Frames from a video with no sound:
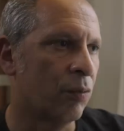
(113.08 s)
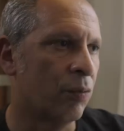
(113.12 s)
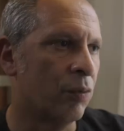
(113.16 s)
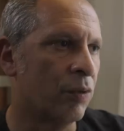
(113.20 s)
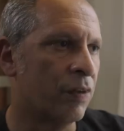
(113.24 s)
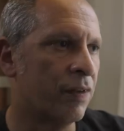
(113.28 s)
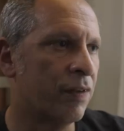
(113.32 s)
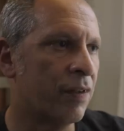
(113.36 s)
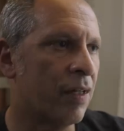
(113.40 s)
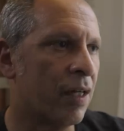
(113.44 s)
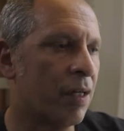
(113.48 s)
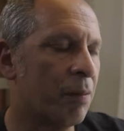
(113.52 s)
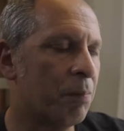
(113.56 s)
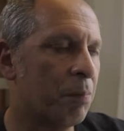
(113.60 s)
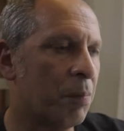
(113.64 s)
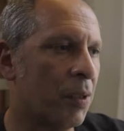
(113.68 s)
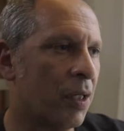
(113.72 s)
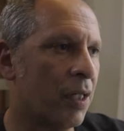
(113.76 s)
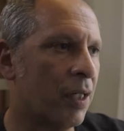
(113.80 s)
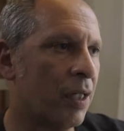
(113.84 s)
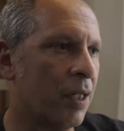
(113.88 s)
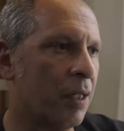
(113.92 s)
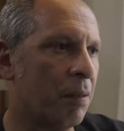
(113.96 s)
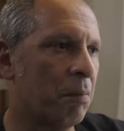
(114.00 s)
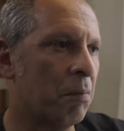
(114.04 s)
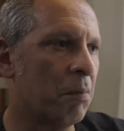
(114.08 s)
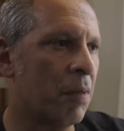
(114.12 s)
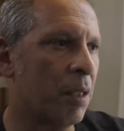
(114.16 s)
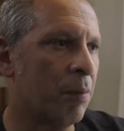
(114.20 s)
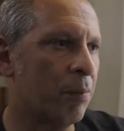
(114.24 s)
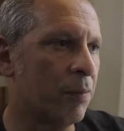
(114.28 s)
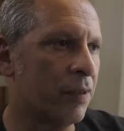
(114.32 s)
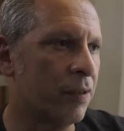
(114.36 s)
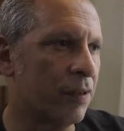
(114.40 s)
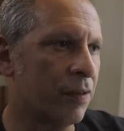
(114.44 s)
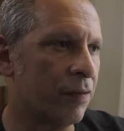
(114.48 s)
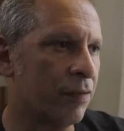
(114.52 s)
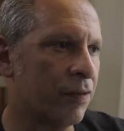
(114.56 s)
Was that by
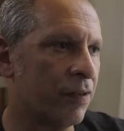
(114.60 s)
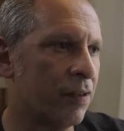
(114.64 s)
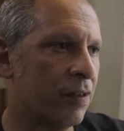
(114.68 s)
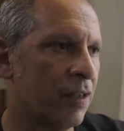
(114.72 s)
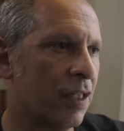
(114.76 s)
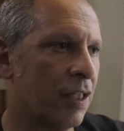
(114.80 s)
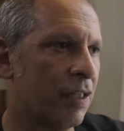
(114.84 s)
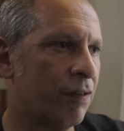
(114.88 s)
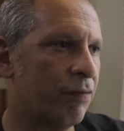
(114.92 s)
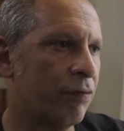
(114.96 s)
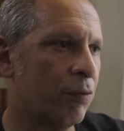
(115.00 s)
members of staff?